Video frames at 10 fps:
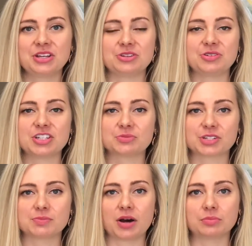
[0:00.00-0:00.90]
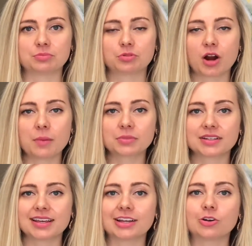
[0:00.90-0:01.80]
You need to respond
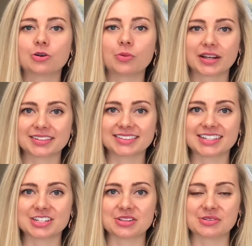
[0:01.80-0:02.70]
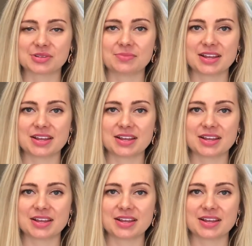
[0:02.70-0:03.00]
promptly and quickly to those